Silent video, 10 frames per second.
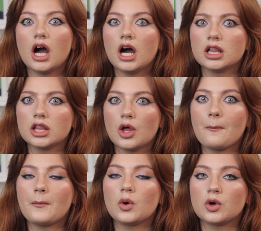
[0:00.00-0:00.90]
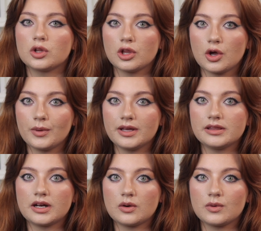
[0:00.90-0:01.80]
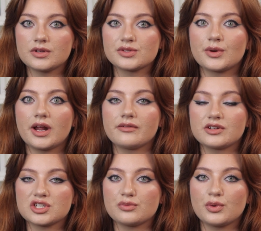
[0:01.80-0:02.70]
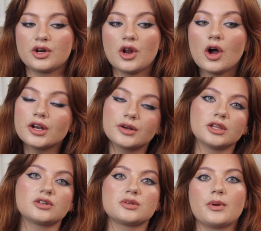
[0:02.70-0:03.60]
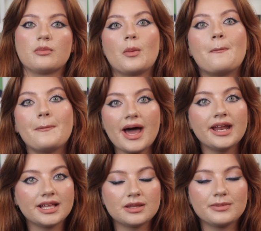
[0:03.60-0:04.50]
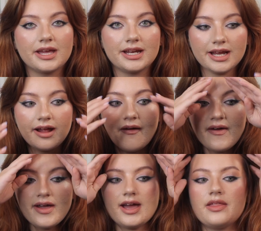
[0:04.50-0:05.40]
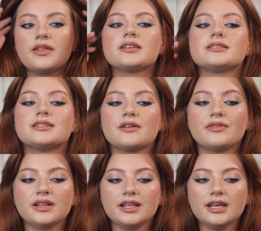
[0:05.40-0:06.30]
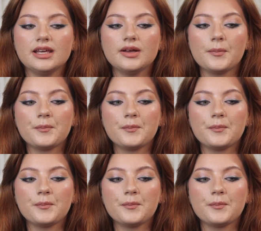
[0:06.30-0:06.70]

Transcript: a lot more glowy than it was when I originally put it on. It looked a bit more matte at the beginning. I think it's definitely,